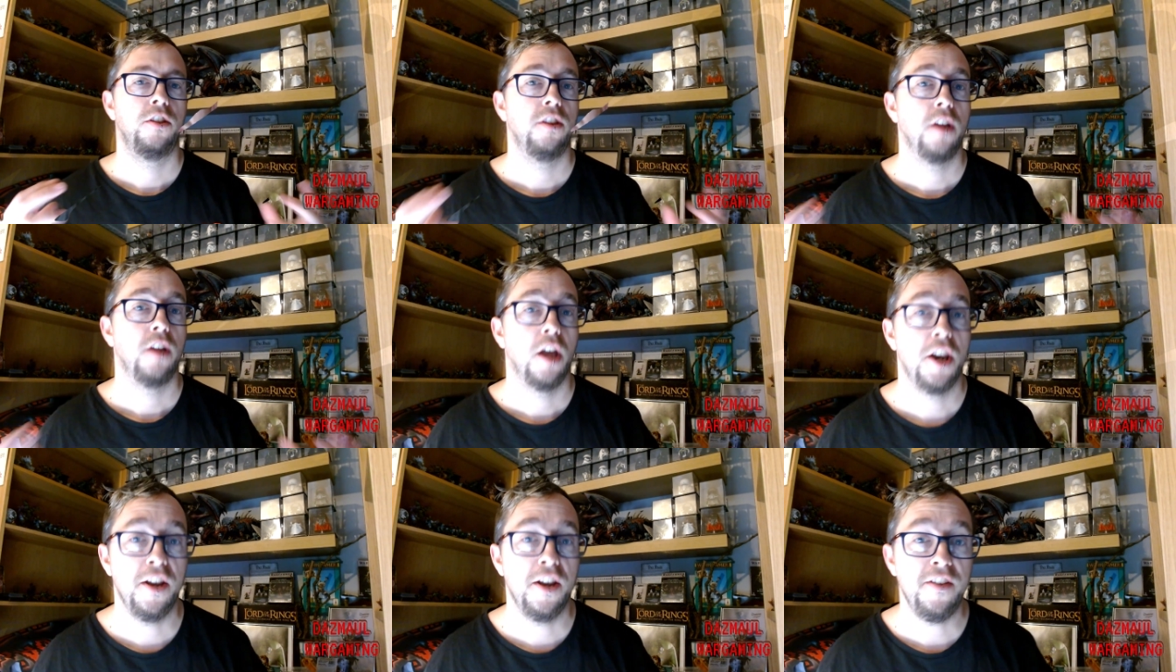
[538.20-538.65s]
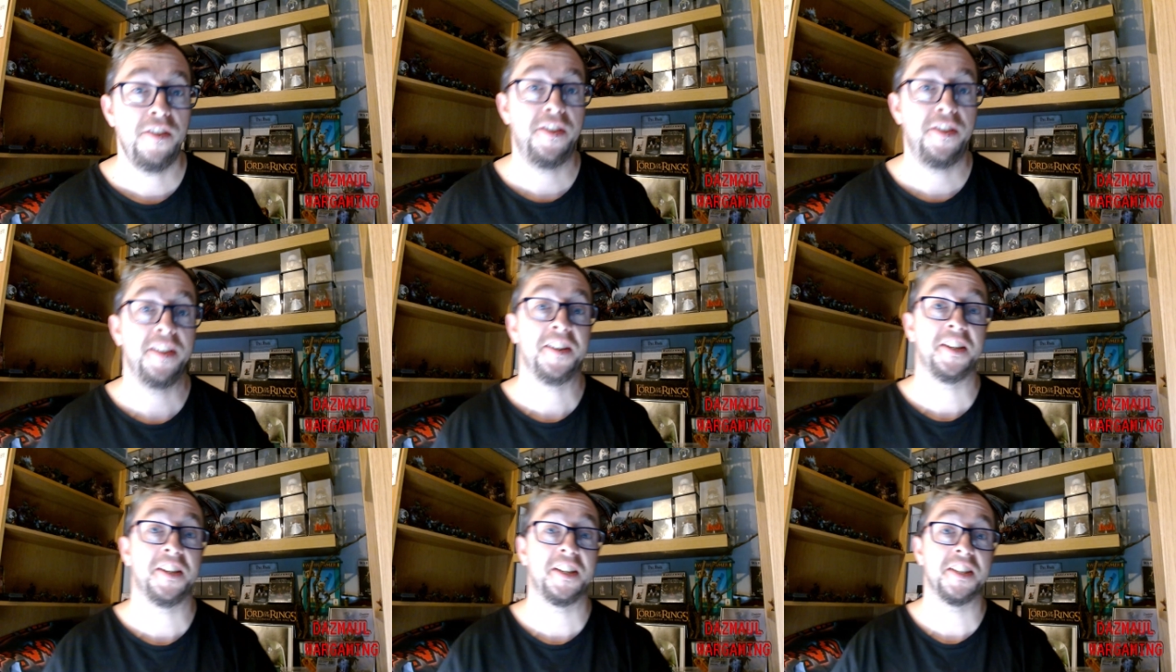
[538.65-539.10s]
Another
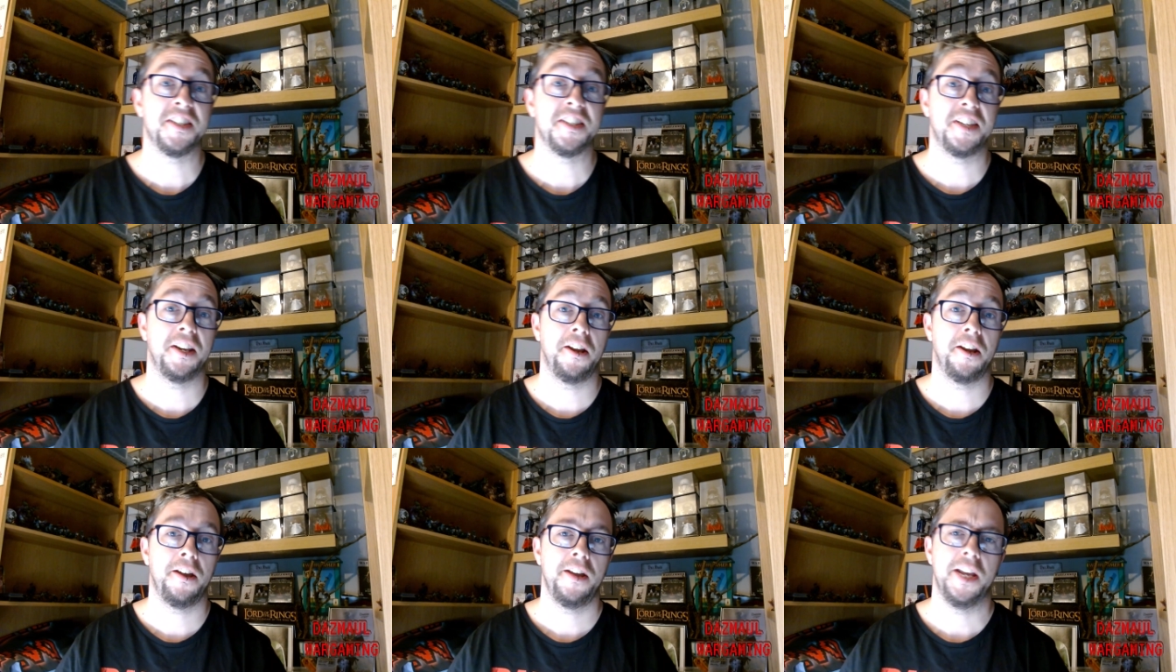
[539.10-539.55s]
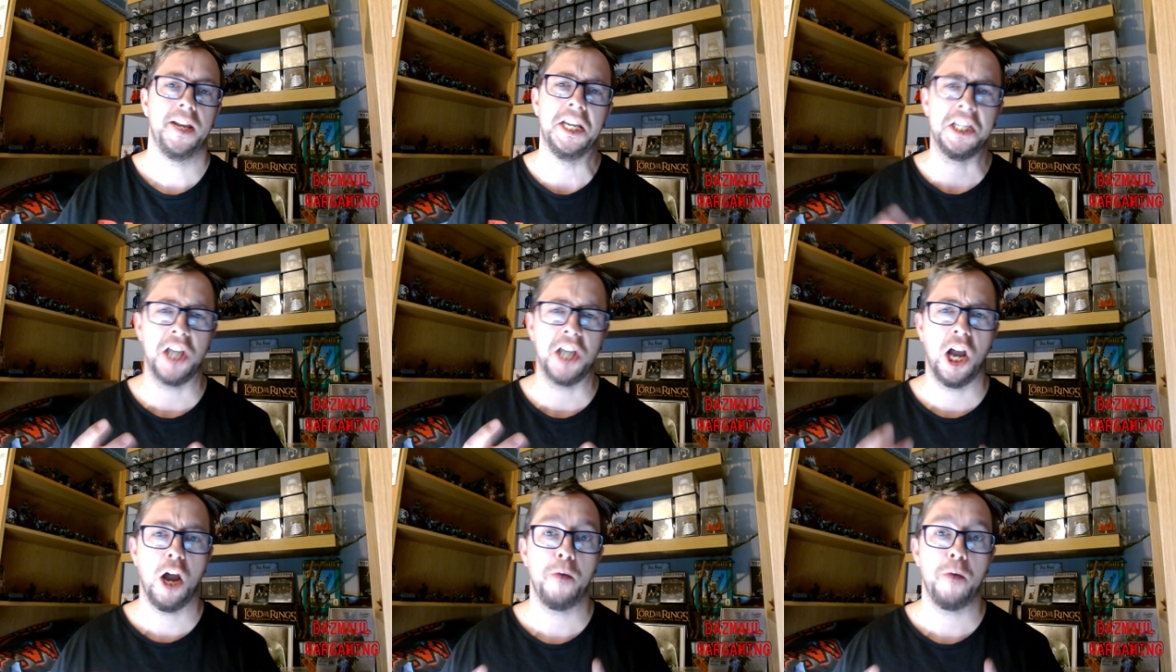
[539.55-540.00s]
thing to consider is
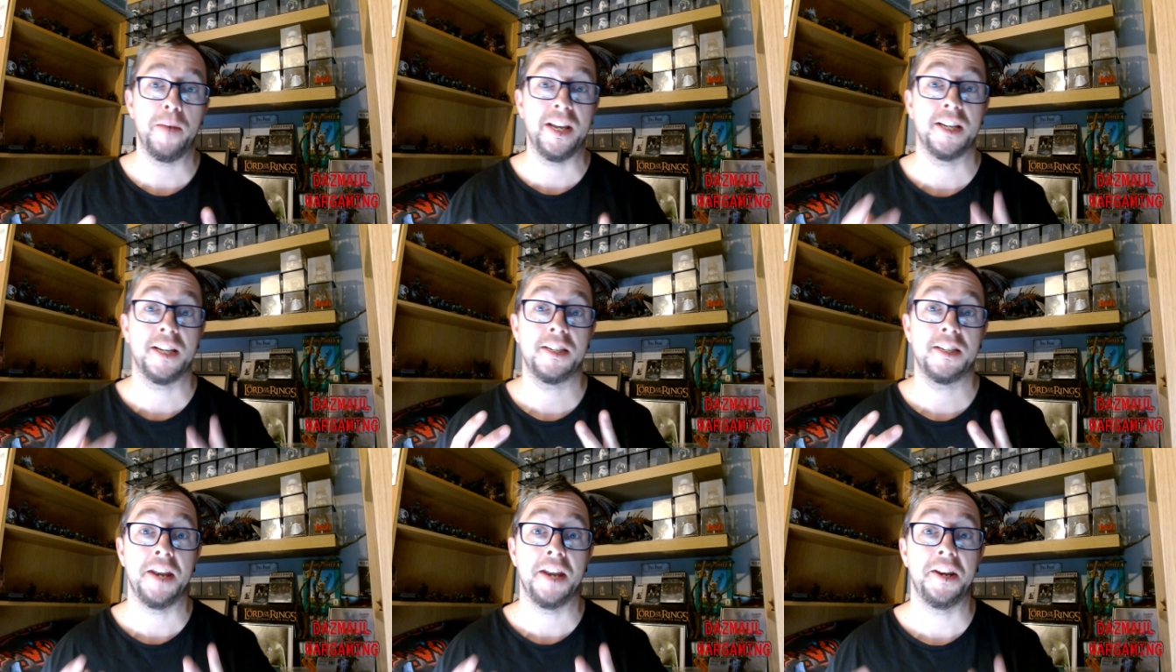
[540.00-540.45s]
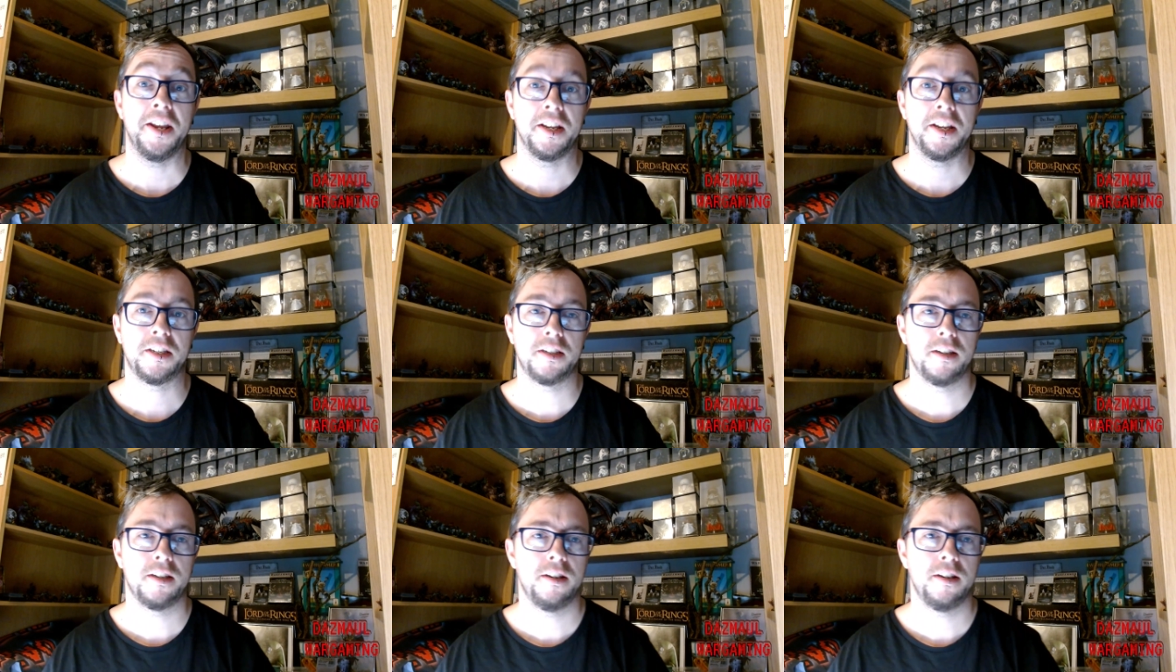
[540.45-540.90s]
army
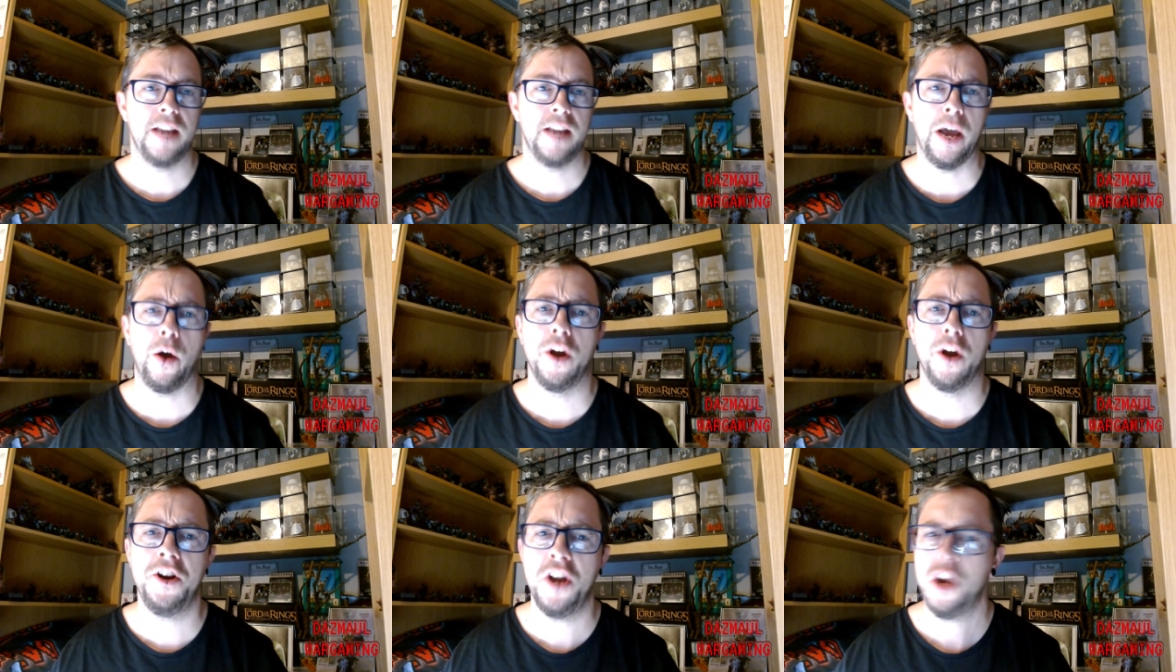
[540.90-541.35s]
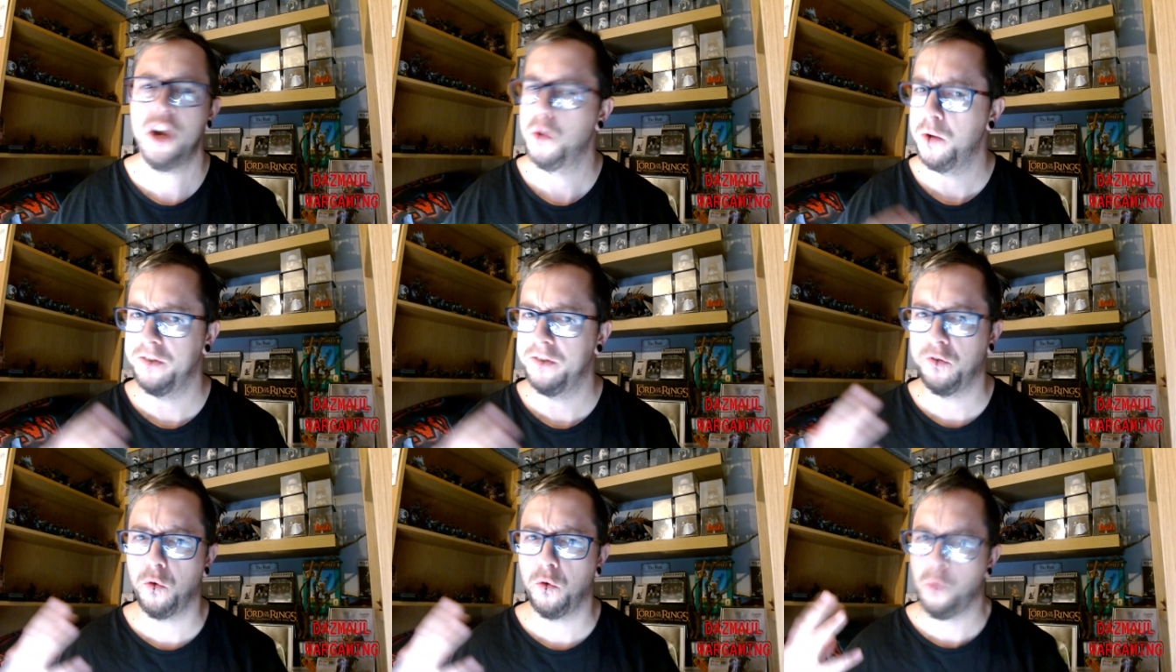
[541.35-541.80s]
aesthetics. Now, I know
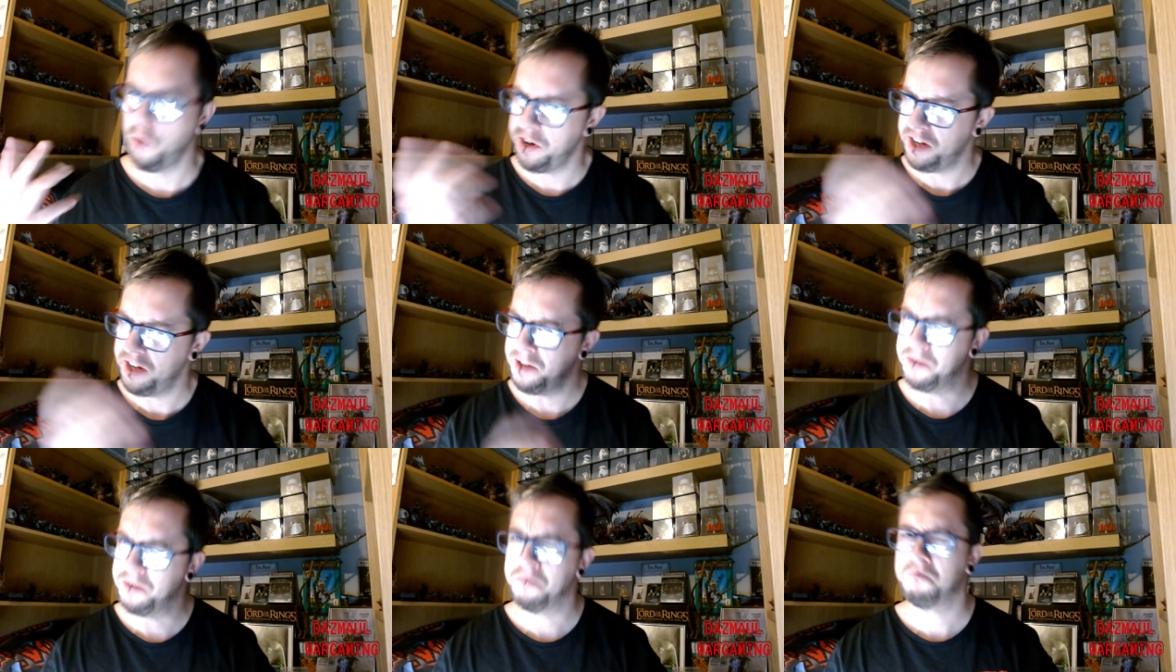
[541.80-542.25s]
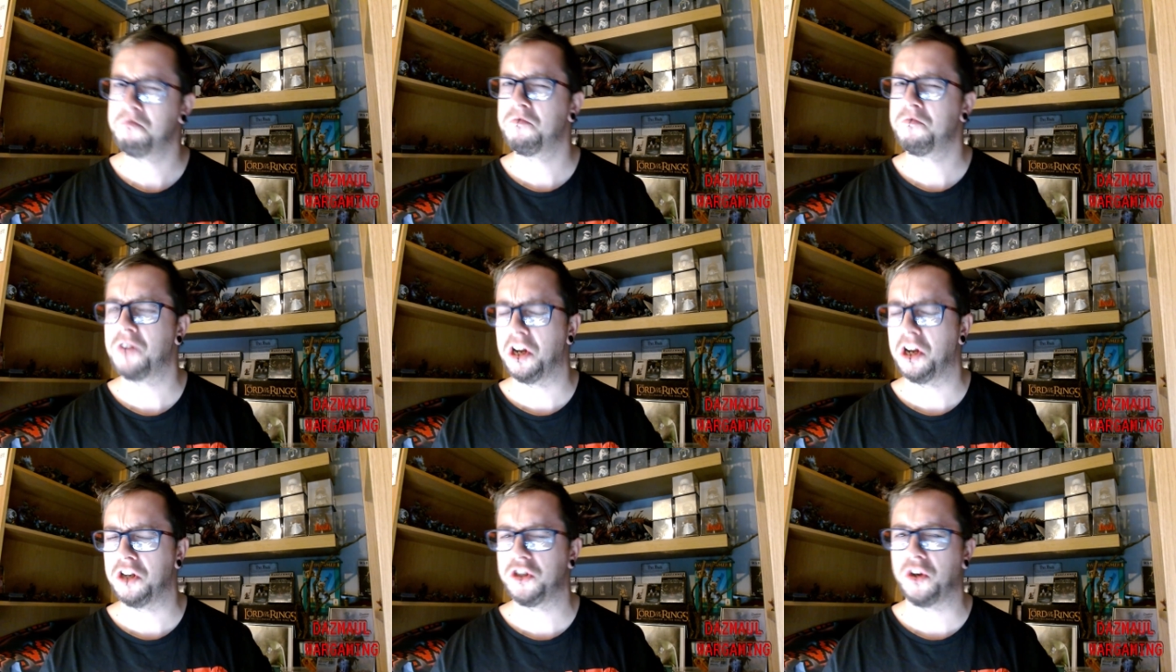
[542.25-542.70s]
we've already
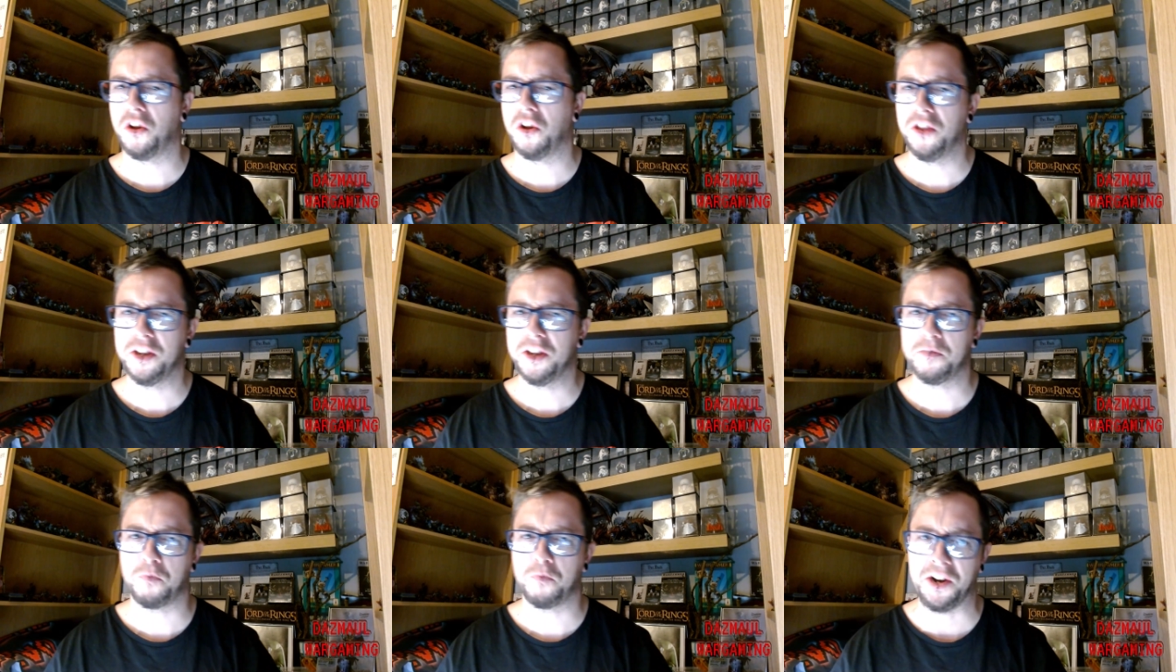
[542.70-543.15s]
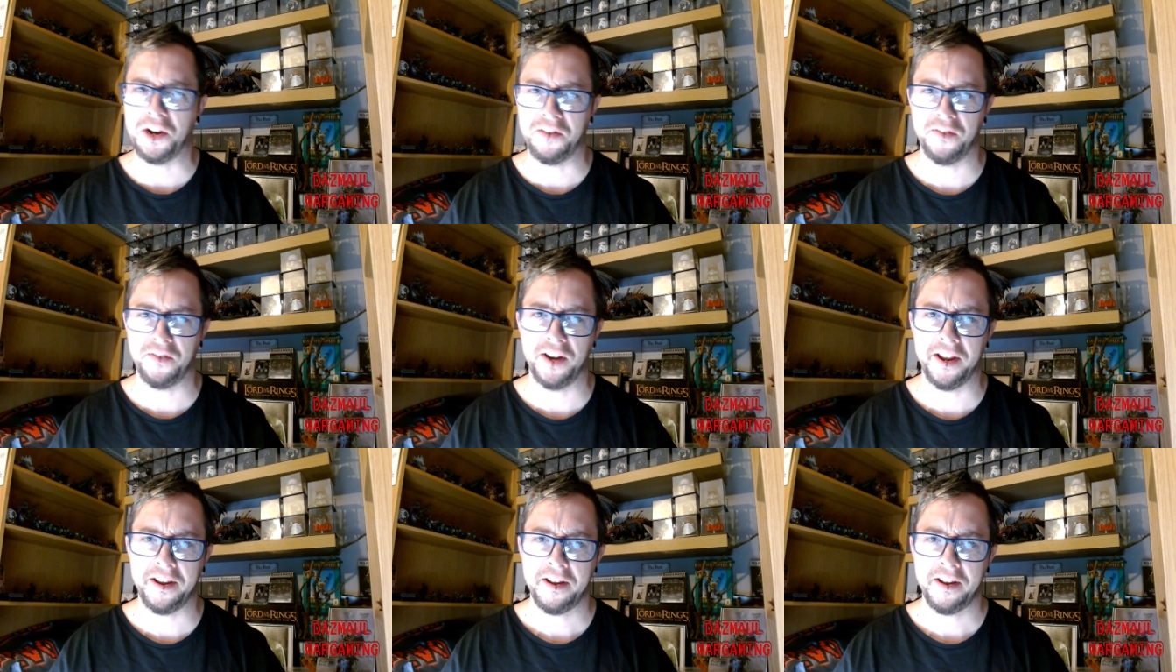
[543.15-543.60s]
touched on this
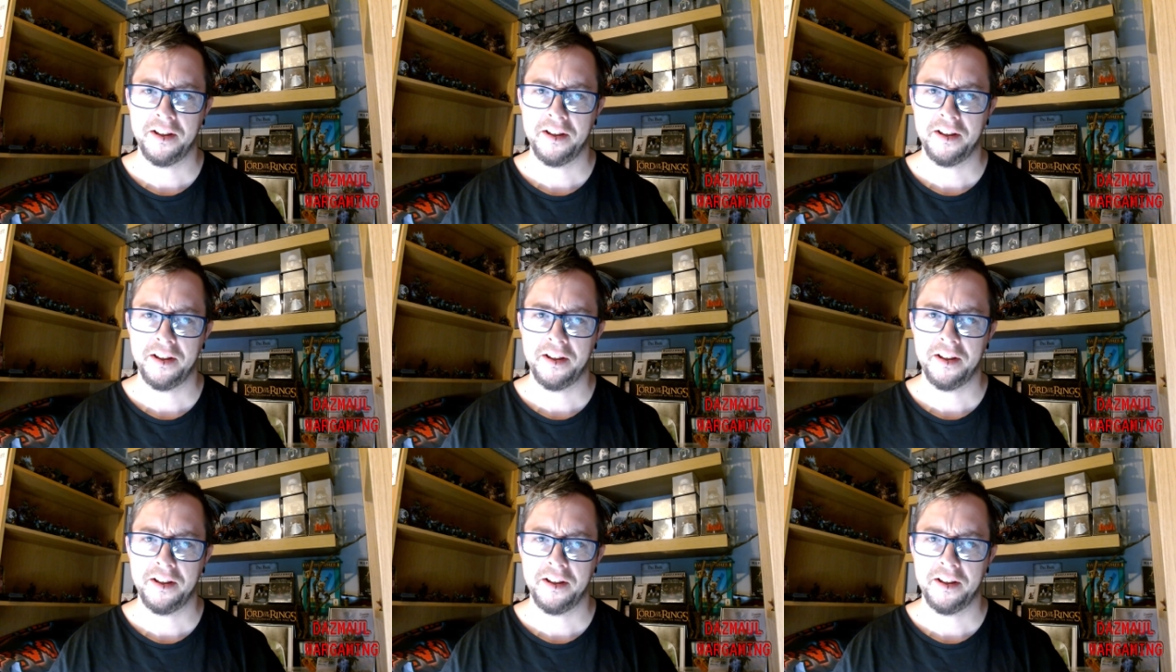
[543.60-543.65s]
briefly,